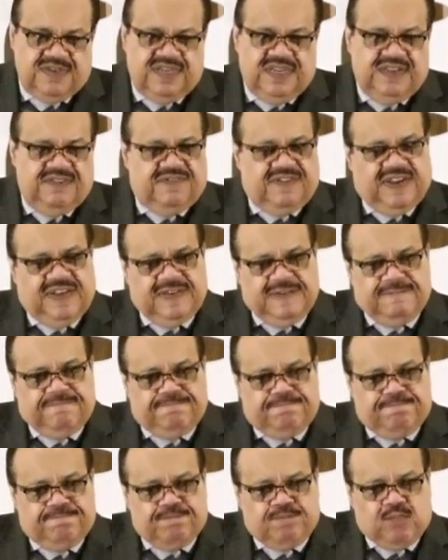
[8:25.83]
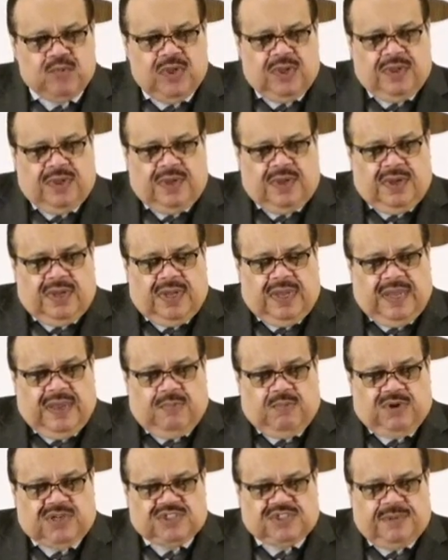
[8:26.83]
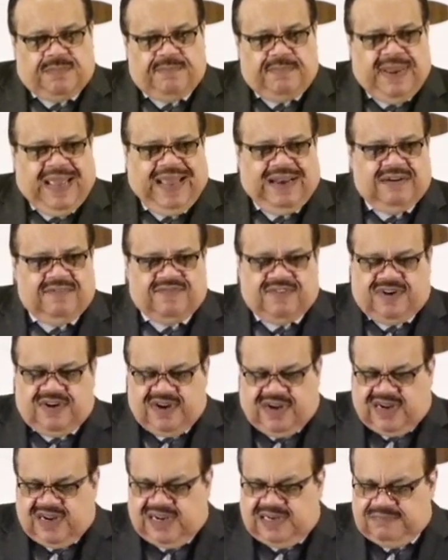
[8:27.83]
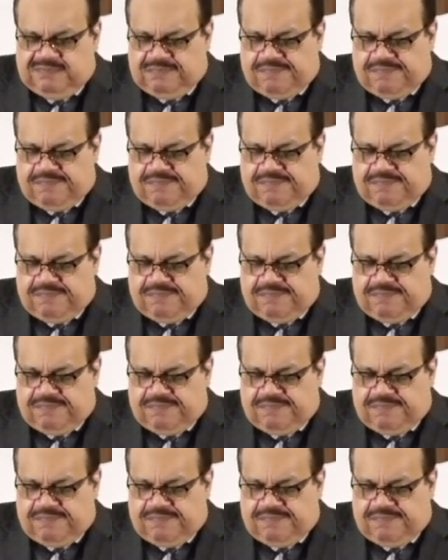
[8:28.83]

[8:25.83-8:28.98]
event in which a man of God